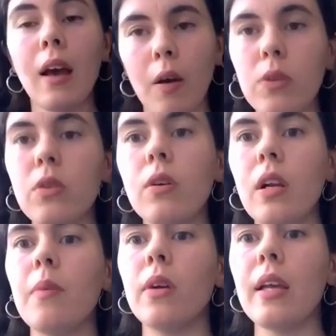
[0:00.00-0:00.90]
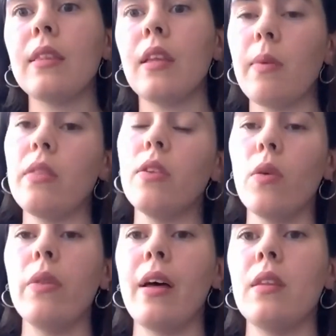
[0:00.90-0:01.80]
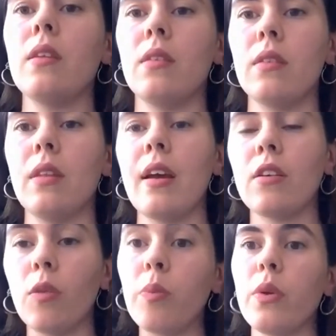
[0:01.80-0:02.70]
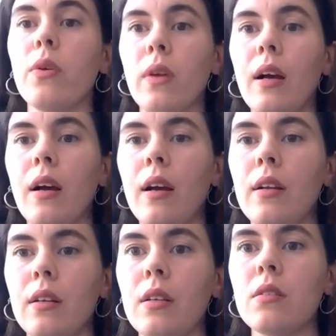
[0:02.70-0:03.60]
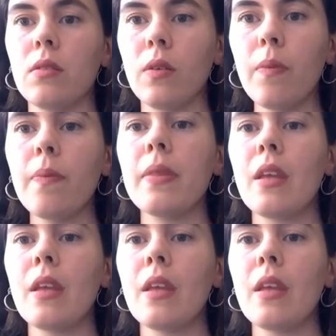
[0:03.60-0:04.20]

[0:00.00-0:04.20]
I want to collaborate, even though that they are not pure anarchists, you know.